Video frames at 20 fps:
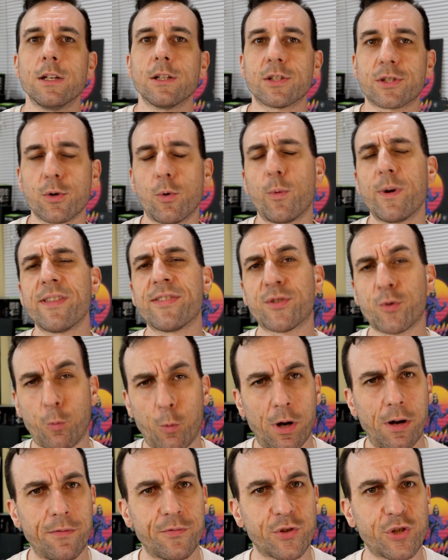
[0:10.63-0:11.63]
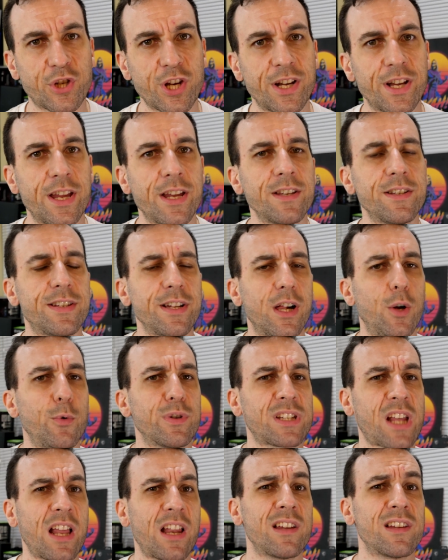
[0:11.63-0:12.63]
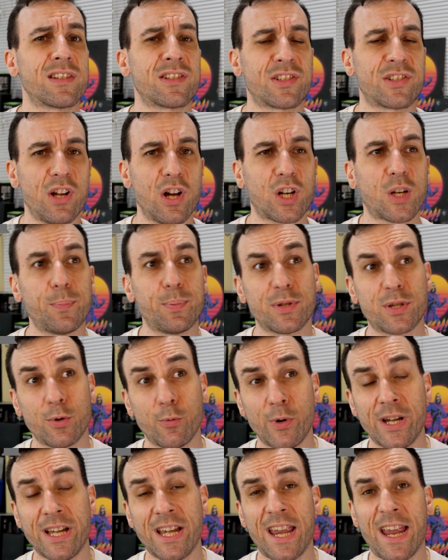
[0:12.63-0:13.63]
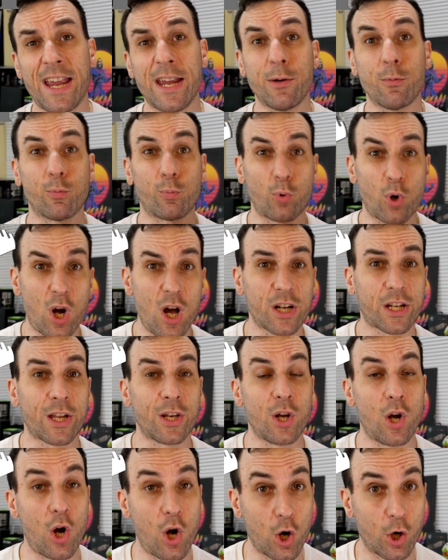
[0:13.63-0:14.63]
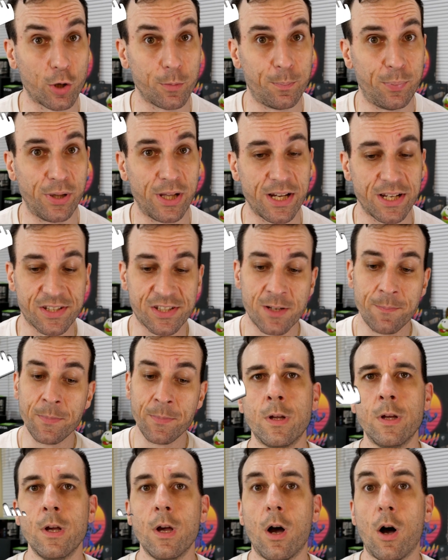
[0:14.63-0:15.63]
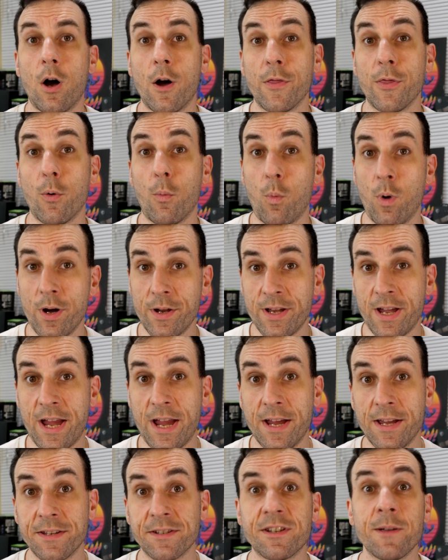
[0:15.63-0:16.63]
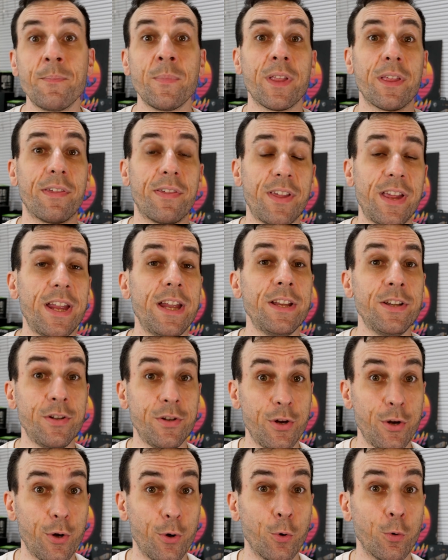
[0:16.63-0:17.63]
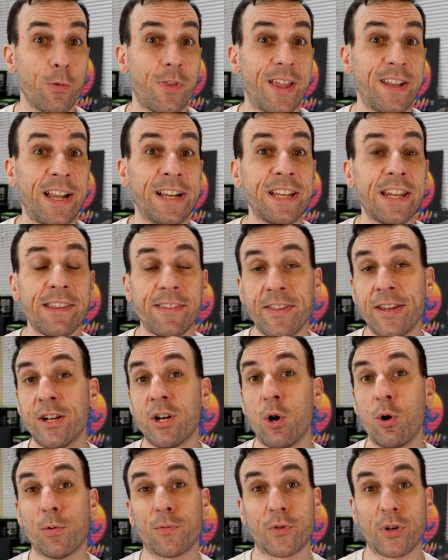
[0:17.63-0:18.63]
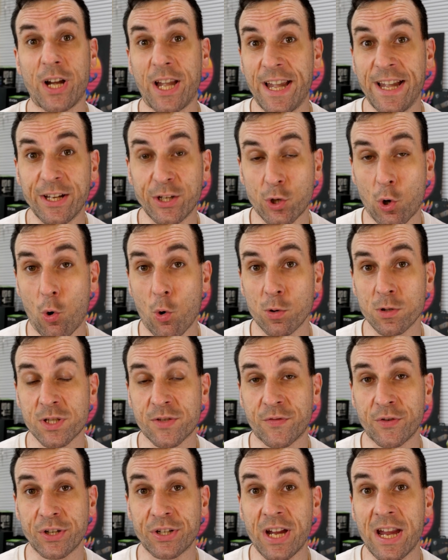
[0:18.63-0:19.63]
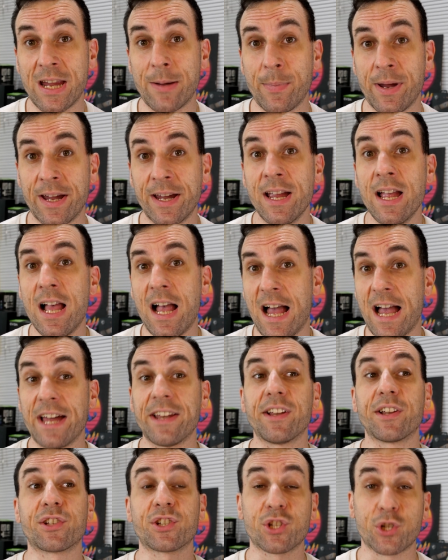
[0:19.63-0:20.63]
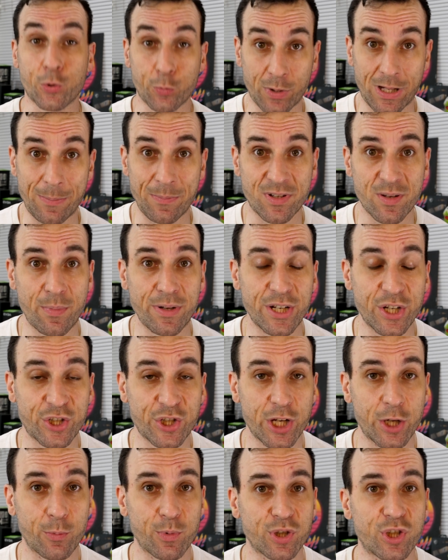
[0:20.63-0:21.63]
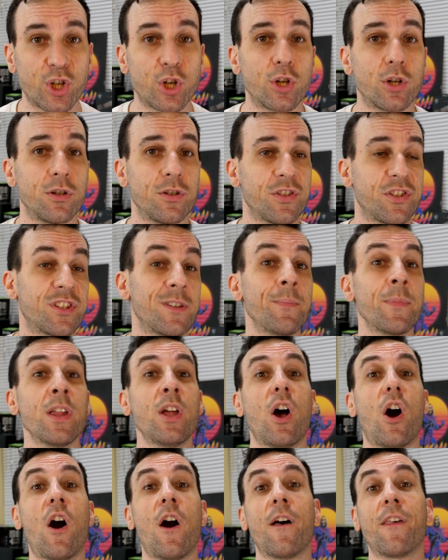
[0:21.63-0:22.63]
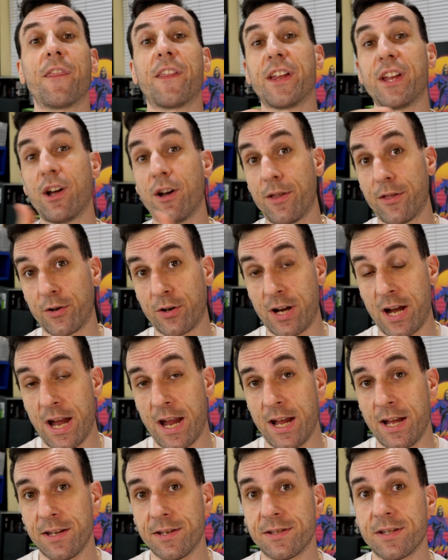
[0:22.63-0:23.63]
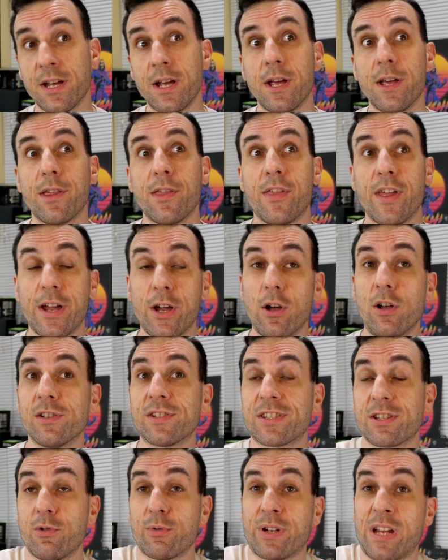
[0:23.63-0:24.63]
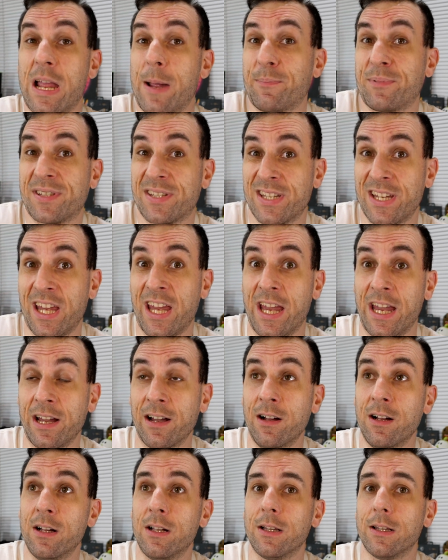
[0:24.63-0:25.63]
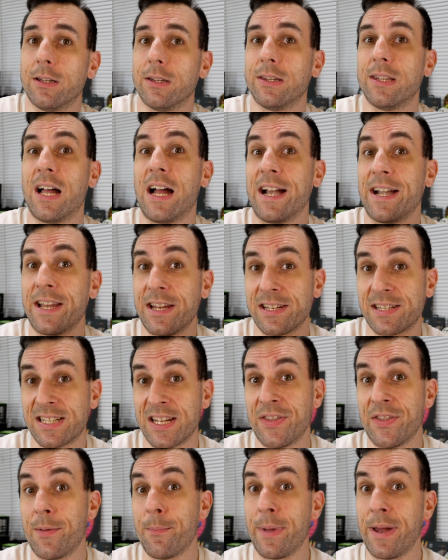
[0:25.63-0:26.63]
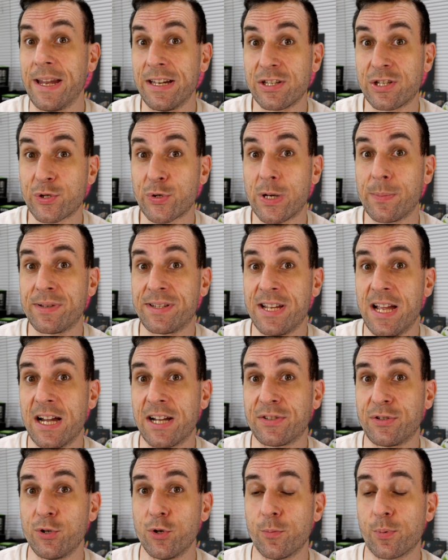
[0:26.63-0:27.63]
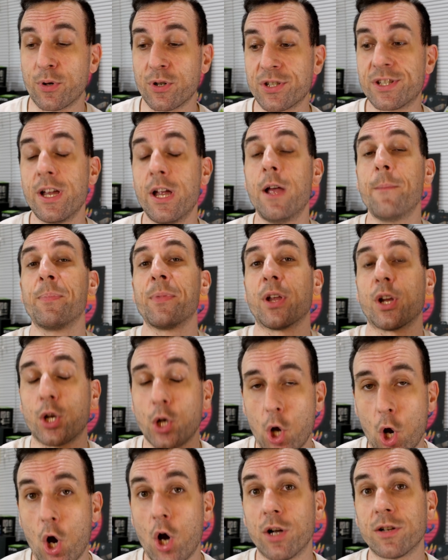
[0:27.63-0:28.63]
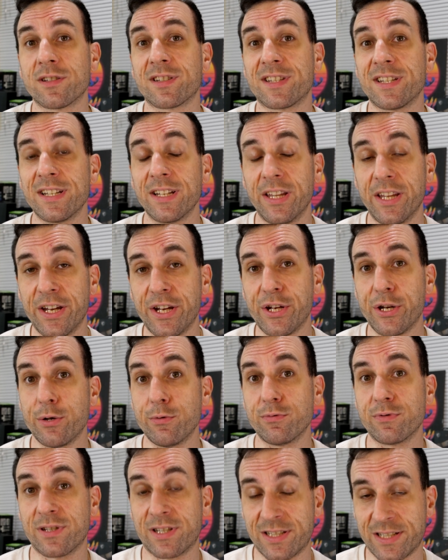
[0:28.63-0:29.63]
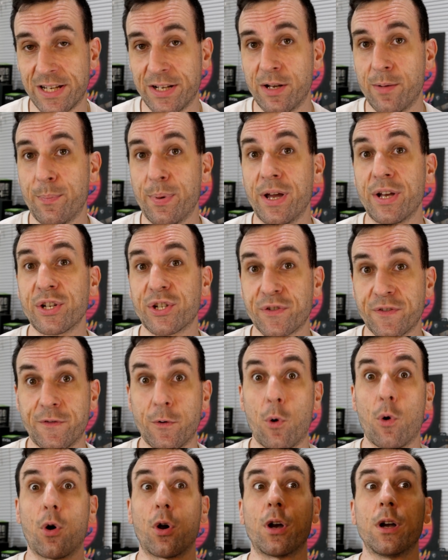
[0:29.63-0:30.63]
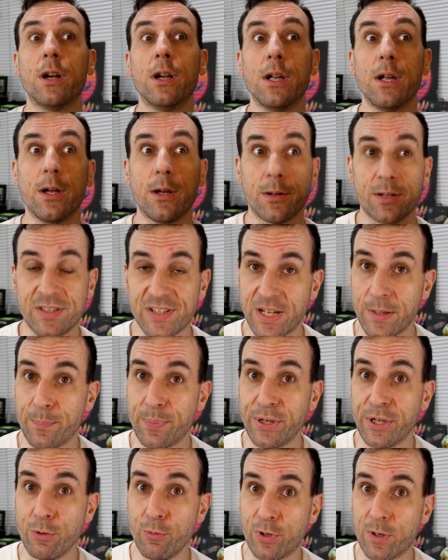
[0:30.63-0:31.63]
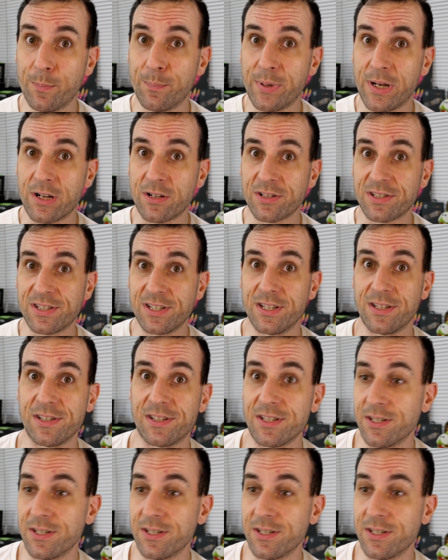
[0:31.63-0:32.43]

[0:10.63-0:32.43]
So with 12th gen, Intel was kind of stuck between a rock and a hard place. On the one hand, they knew that anything over 8 cores for gaming had extreme diminishing returns. On the other hand, they also kept seeing Linus and the mainstream tech tubers constantly use Cinebench for CPU comparisons.